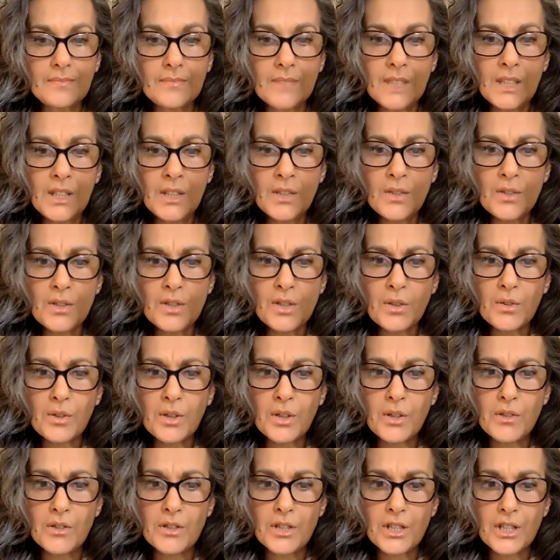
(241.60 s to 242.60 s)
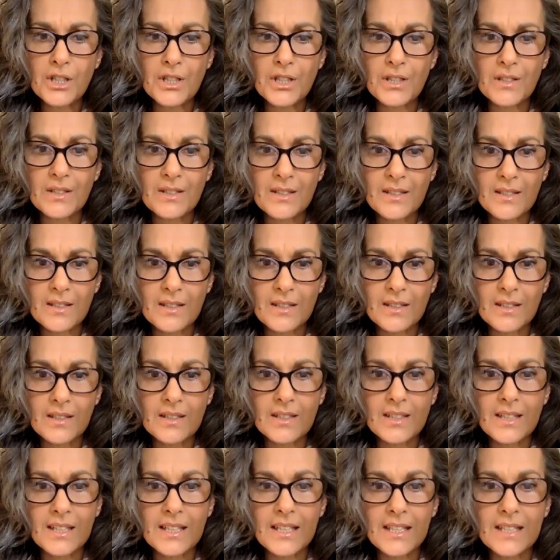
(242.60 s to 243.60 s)
It also cautions
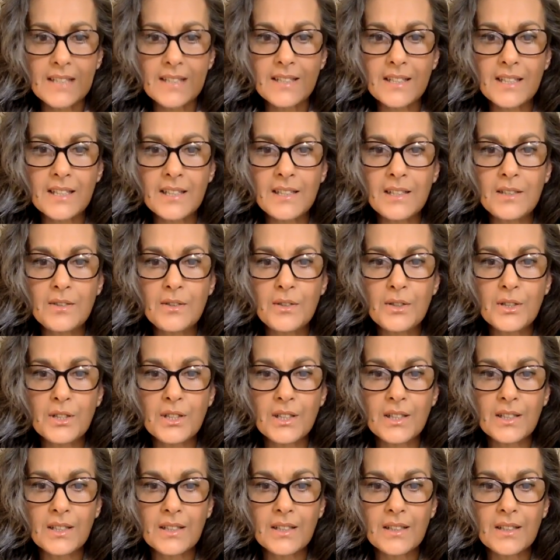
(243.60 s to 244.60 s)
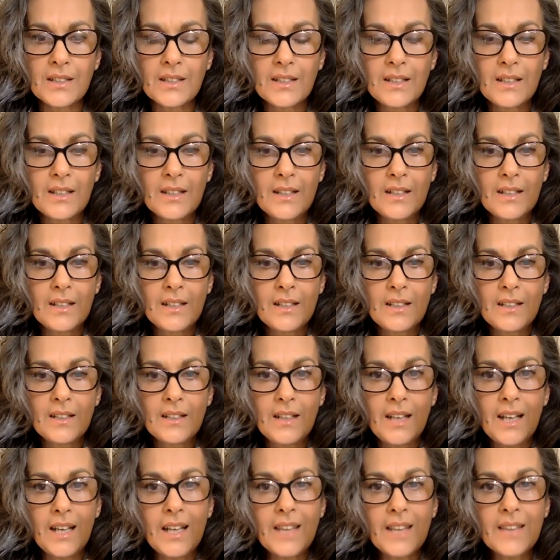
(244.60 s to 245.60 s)
us against the illusion
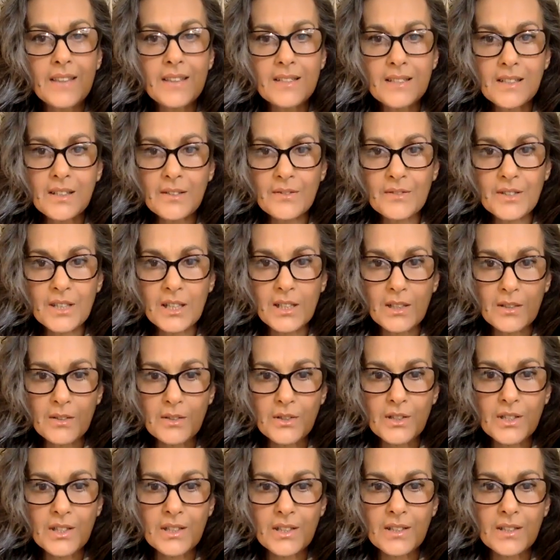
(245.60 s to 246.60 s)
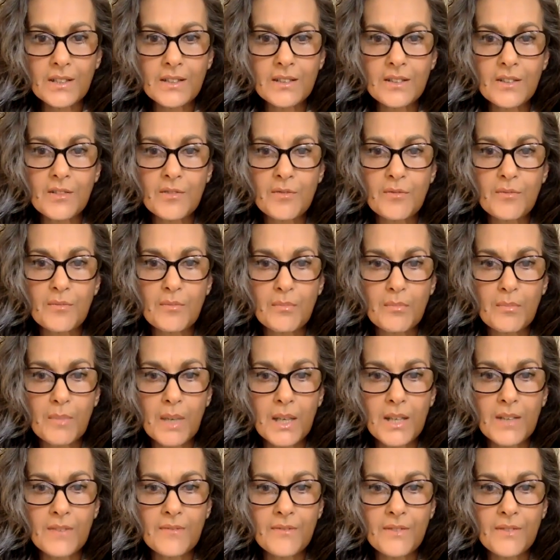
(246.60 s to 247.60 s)
and the self-delusion of
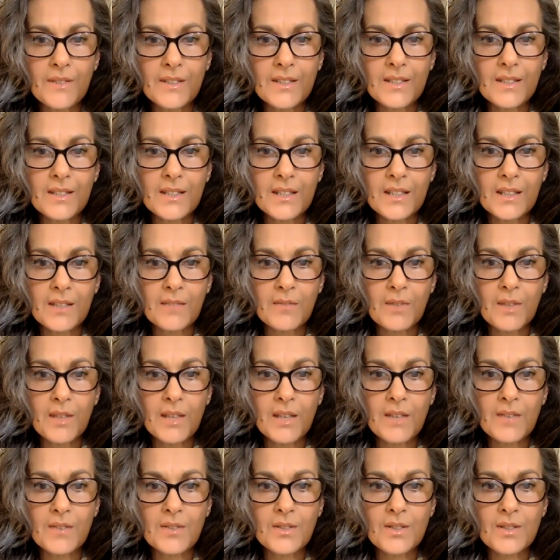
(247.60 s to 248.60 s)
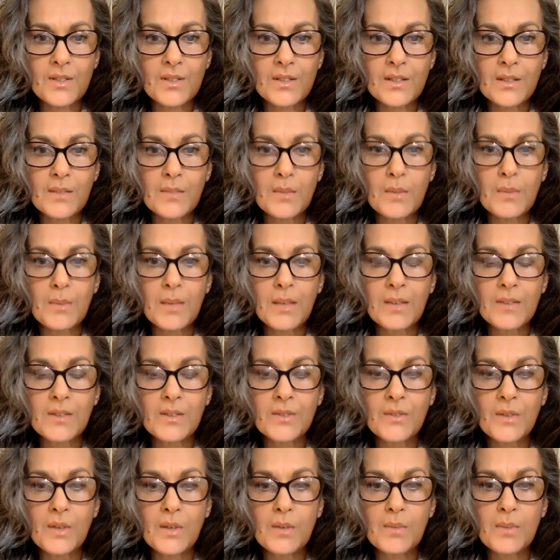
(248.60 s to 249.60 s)
manifesting without some amount
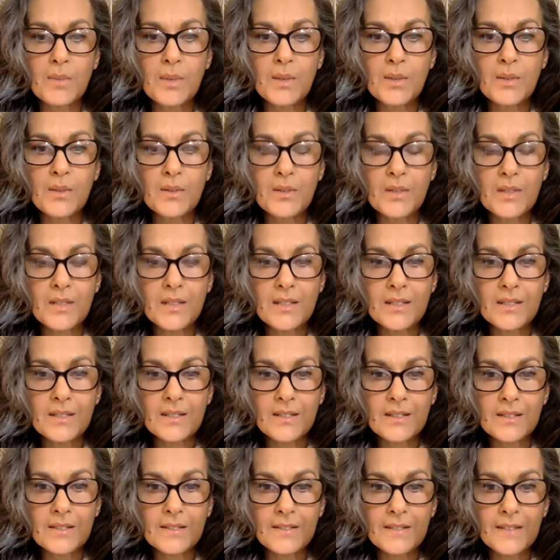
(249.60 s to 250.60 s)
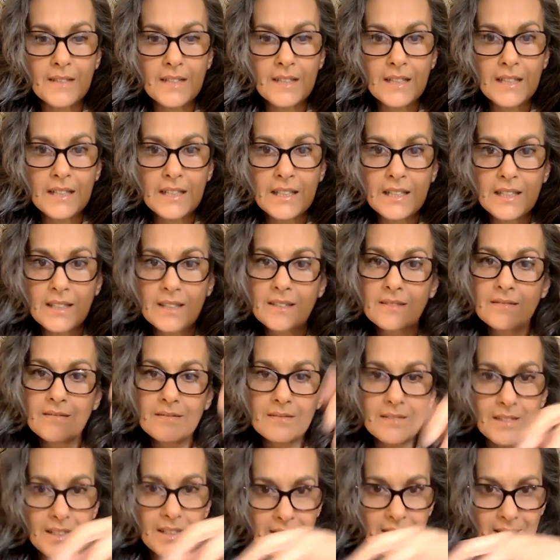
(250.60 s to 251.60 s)
of elbow grease.
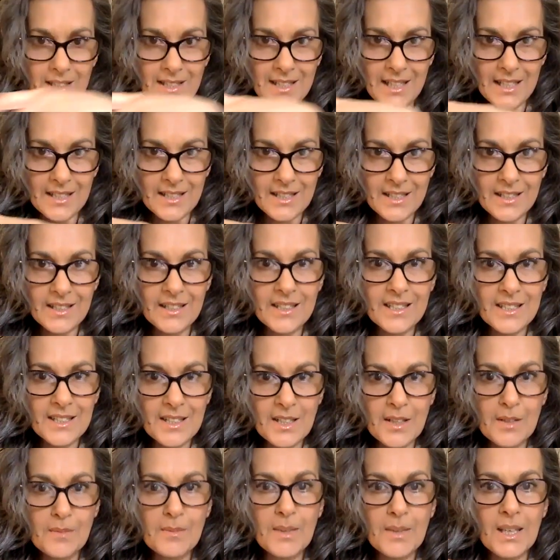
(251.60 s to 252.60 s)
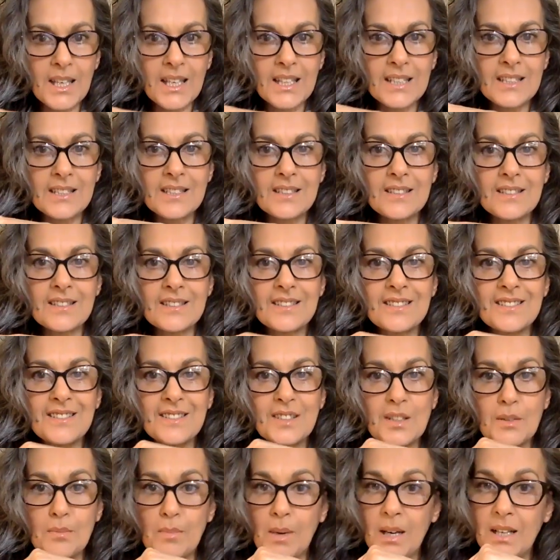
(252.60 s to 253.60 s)
And Saturn is coming in
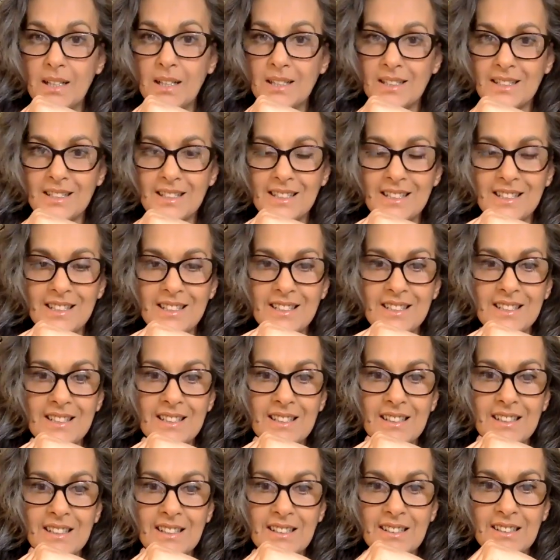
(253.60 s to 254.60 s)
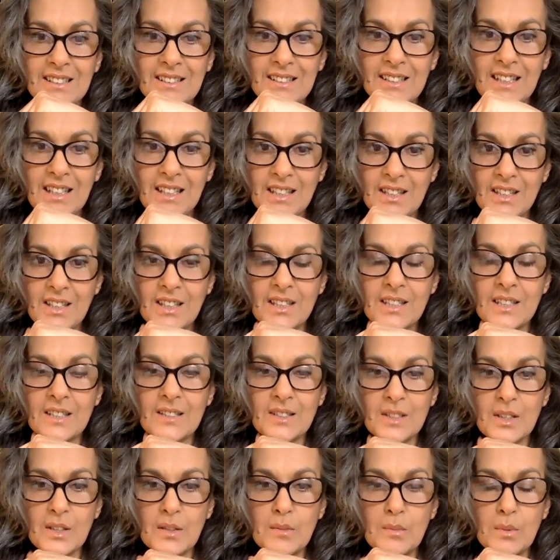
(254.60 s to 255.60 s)
to Pisces. I think
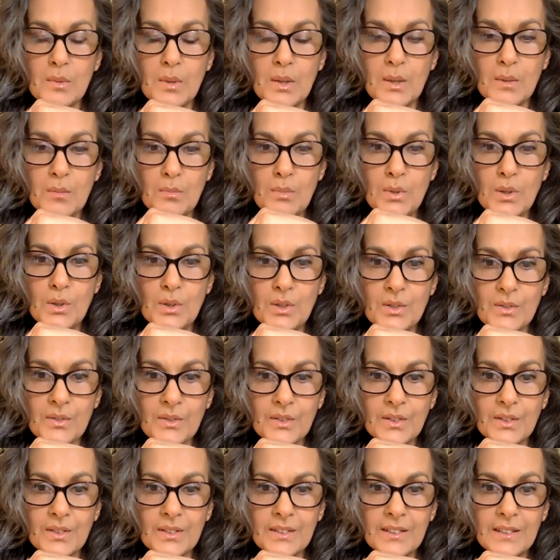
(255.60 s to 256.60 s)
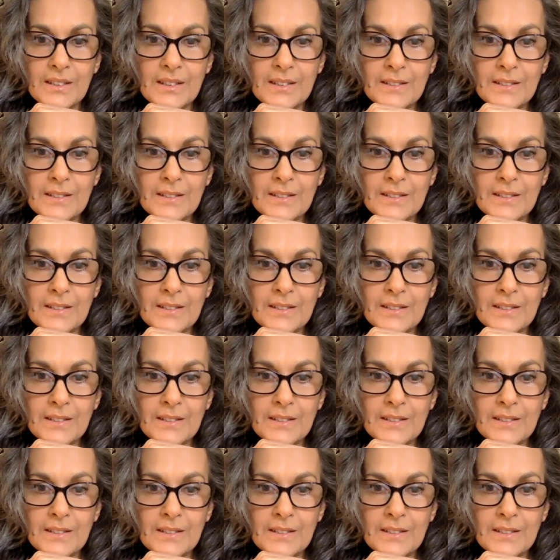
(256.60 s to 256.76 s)
that's going to be beautiful.